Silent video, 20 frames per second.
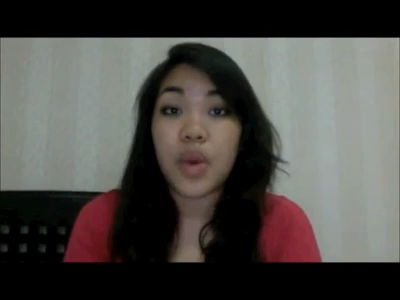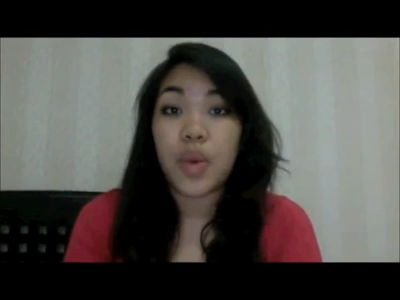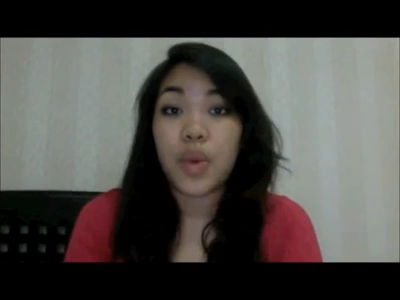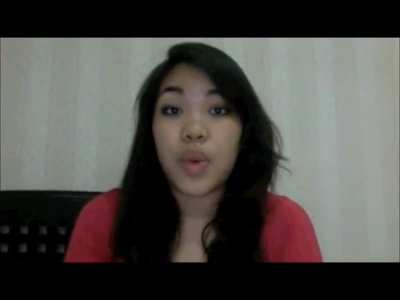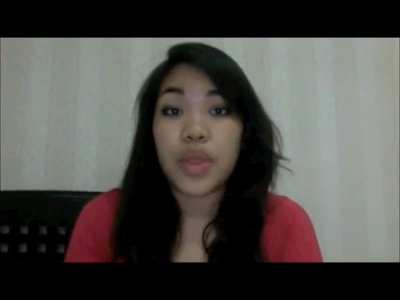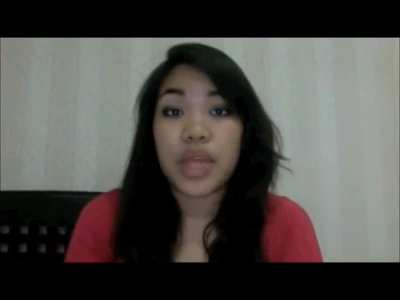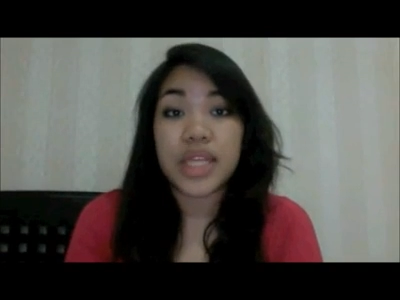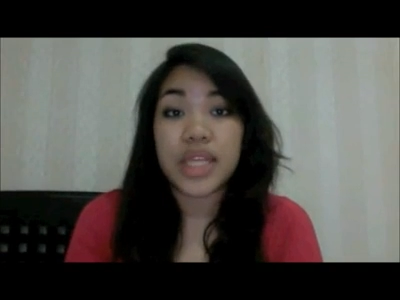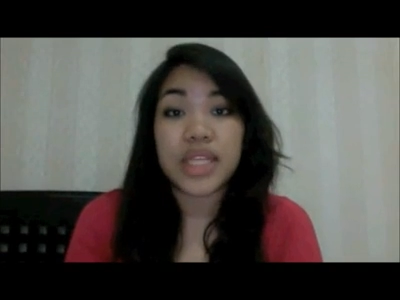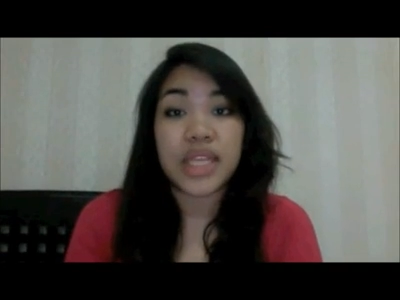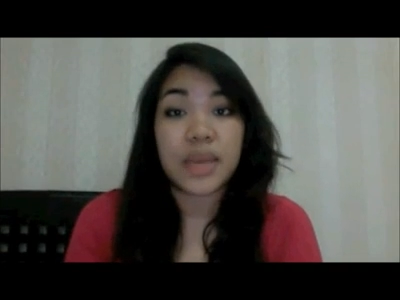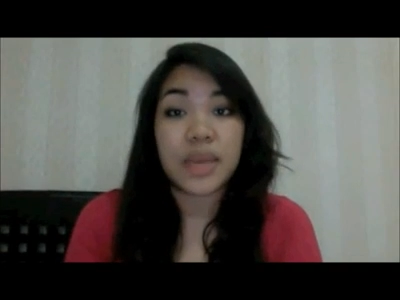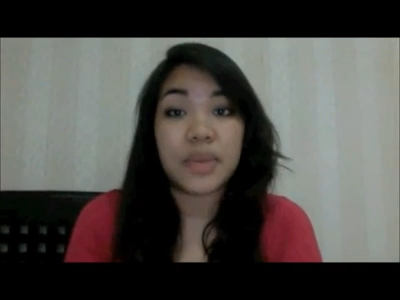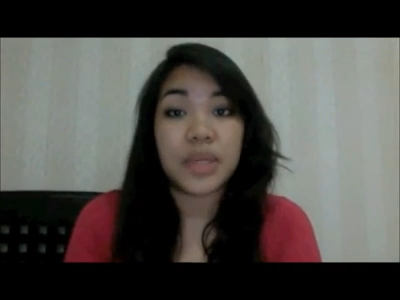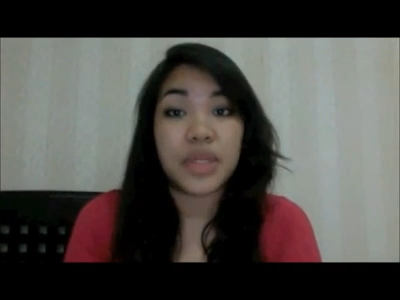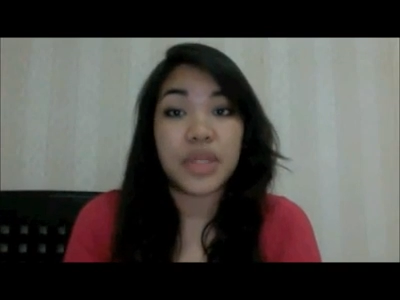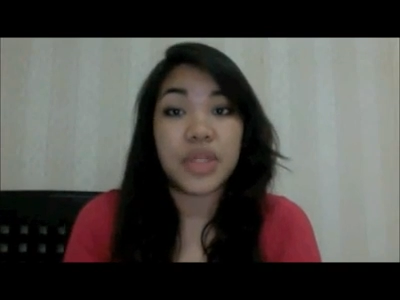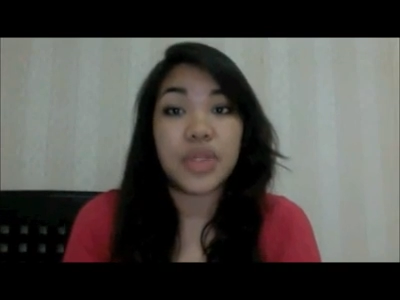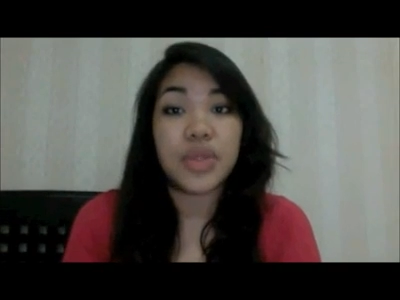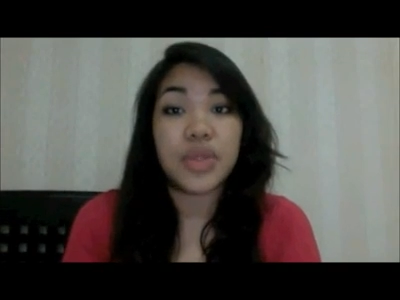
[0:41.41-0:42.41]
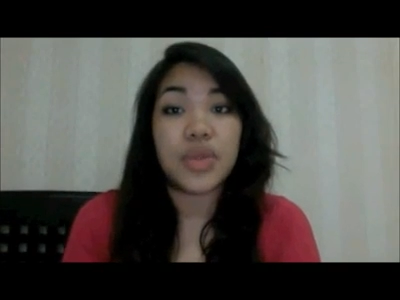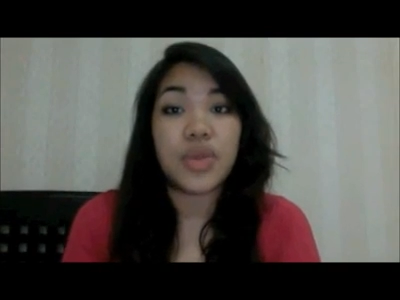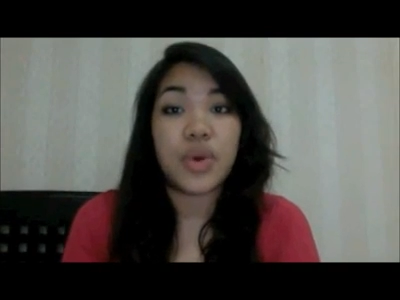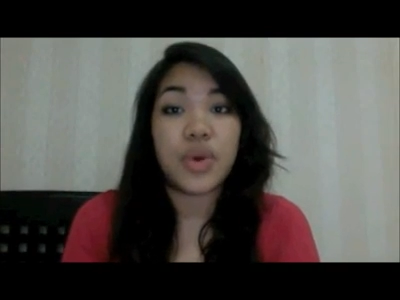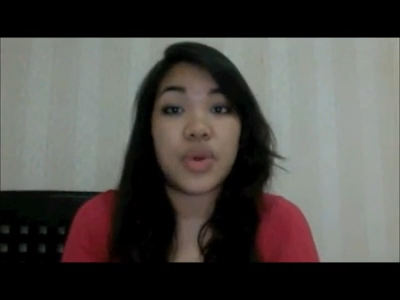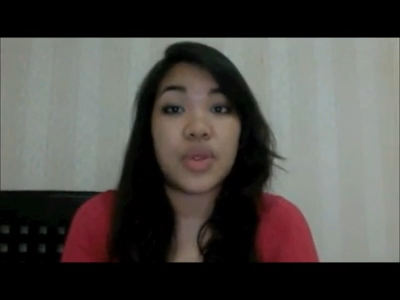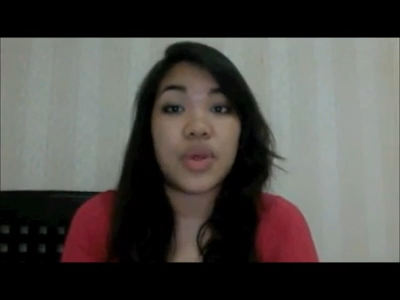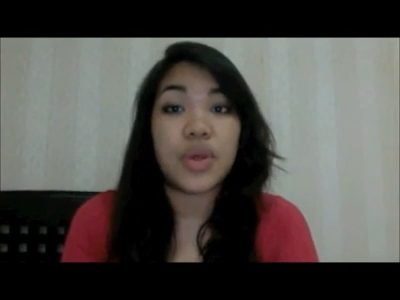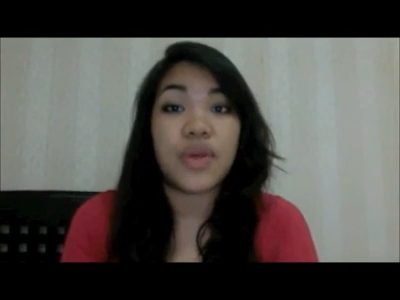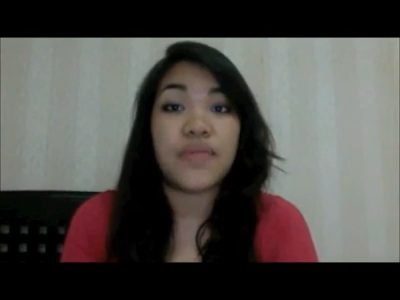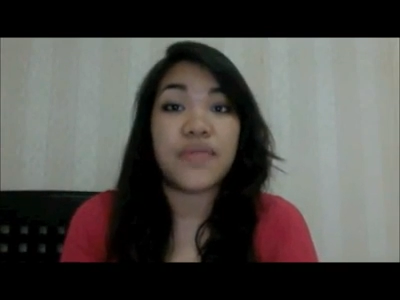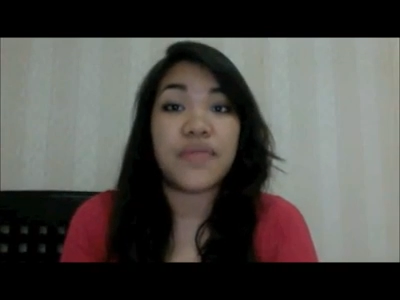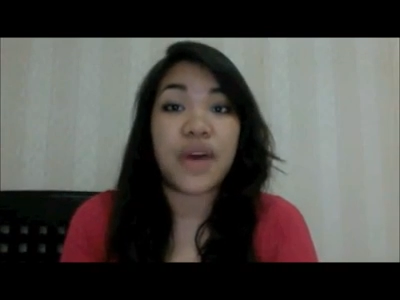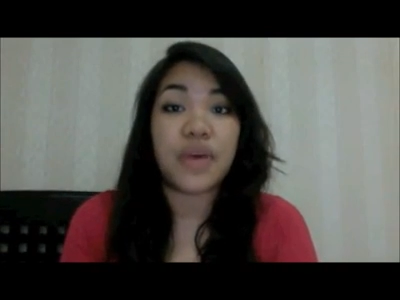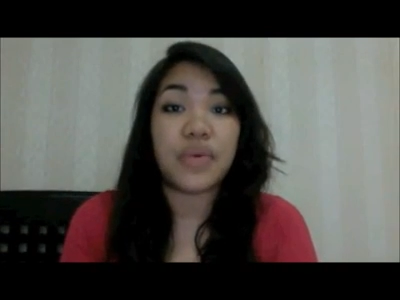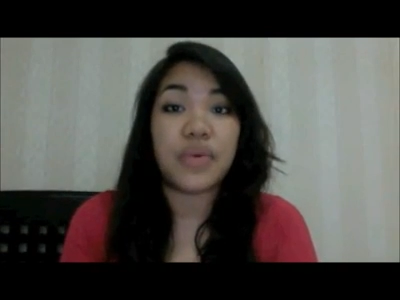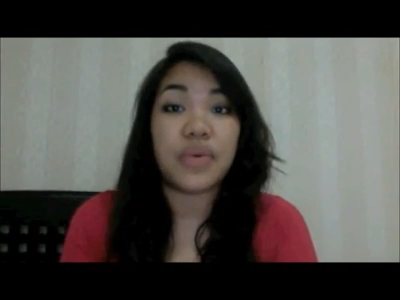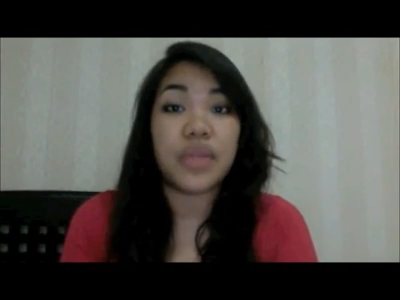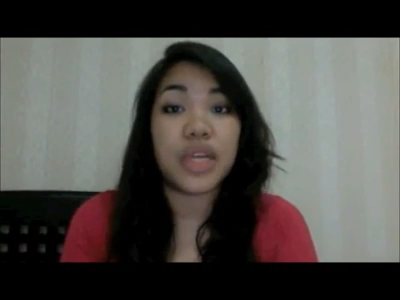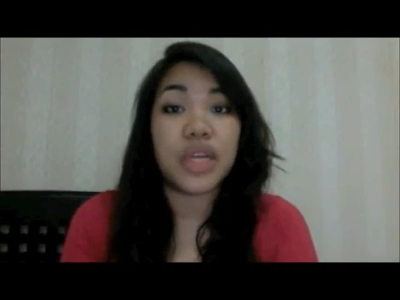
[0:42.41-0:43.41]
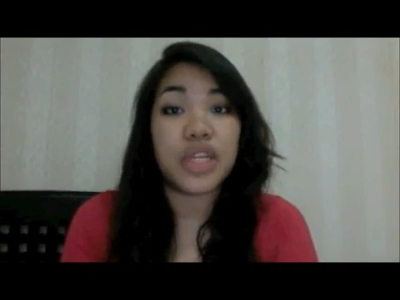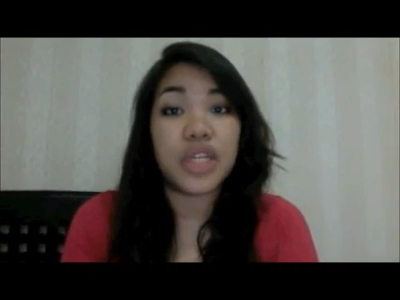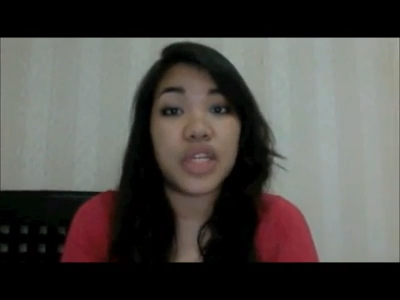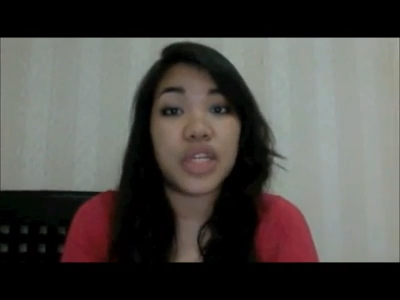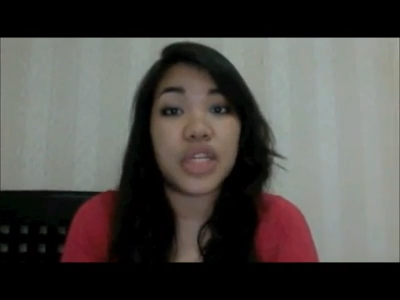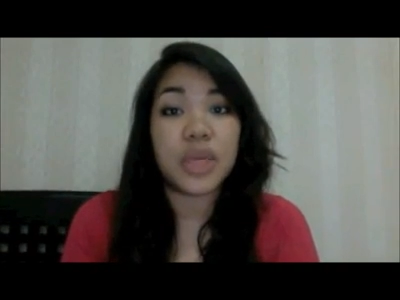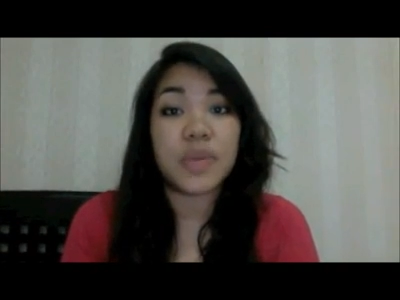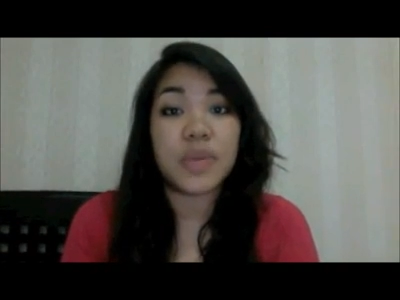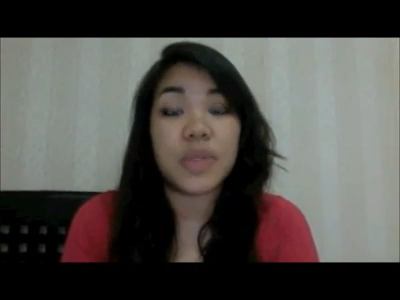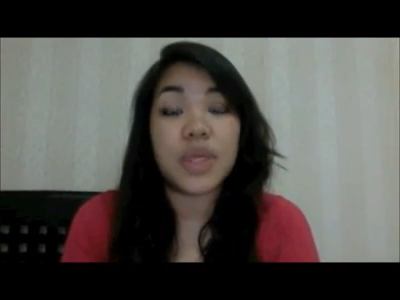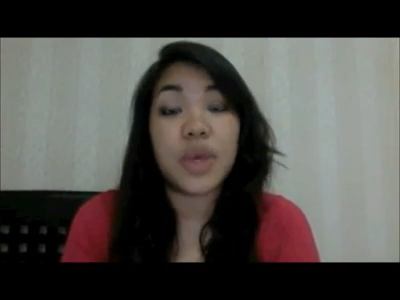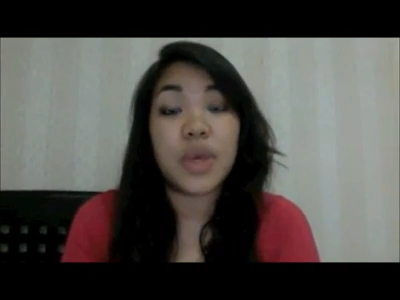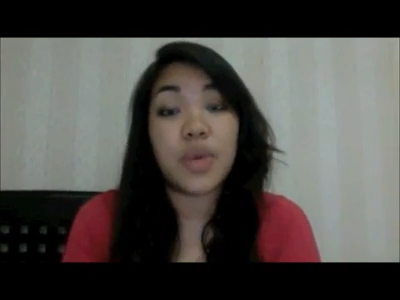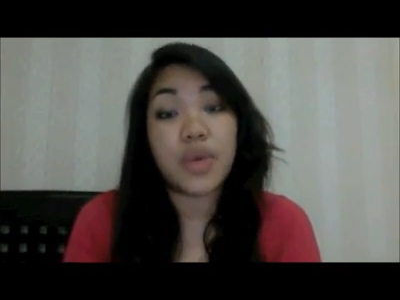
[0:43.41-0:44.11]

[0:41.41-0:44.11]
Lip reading: with exceptions to those who have found relationships